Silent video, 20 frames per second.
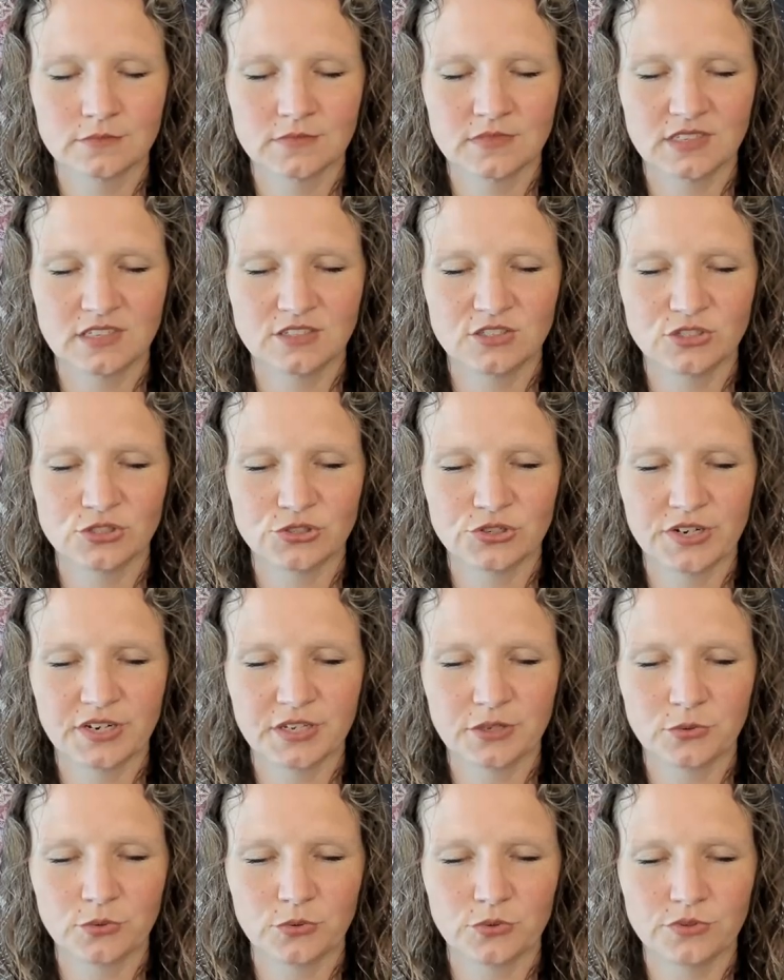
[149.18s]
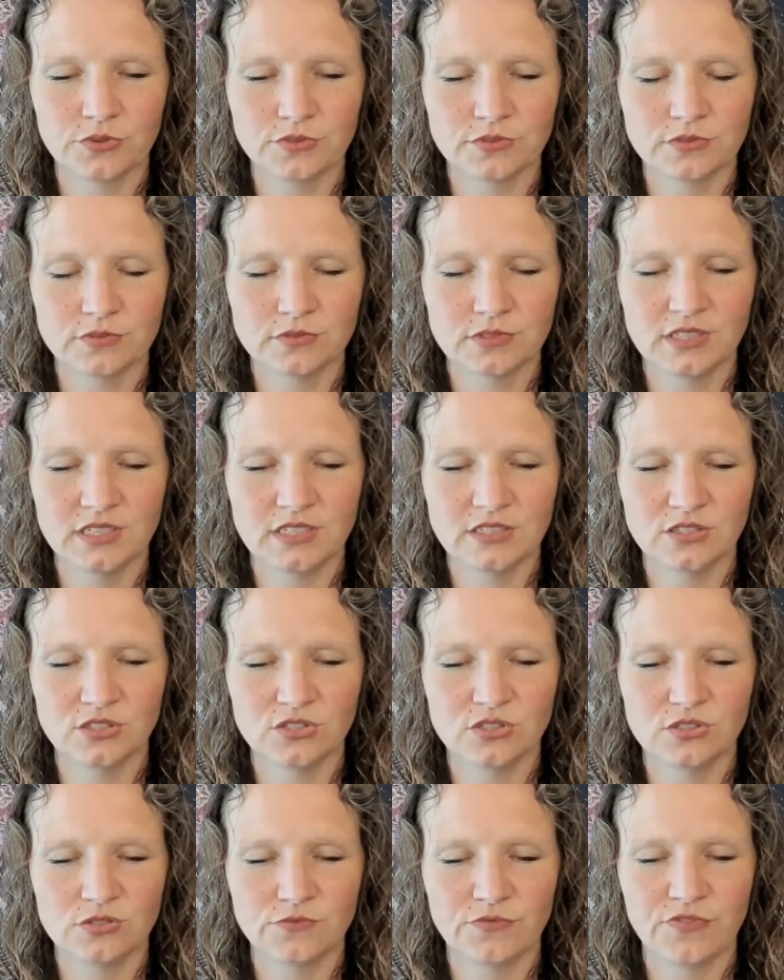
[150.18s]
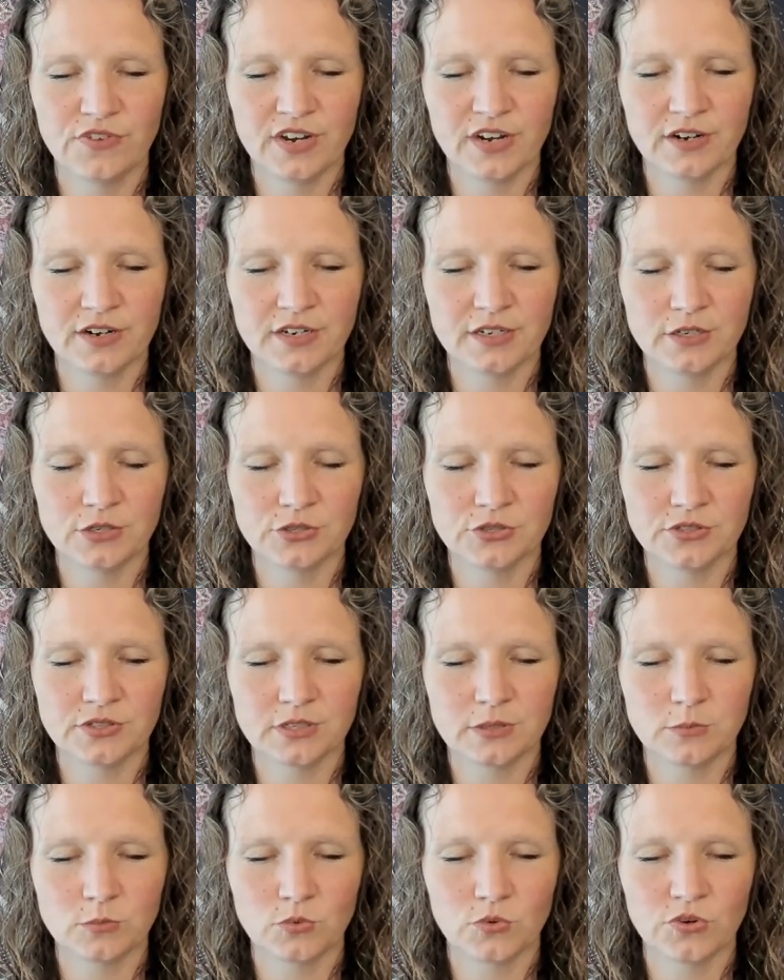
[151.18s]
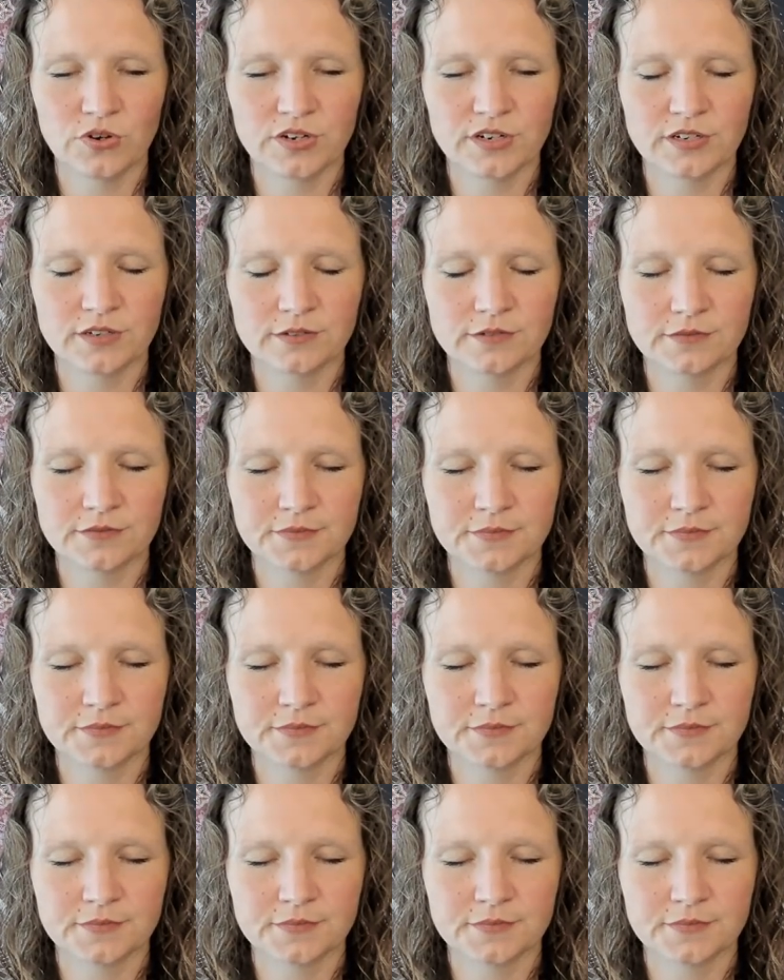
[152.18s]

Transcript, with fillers: It's tranquil. It's very early morning.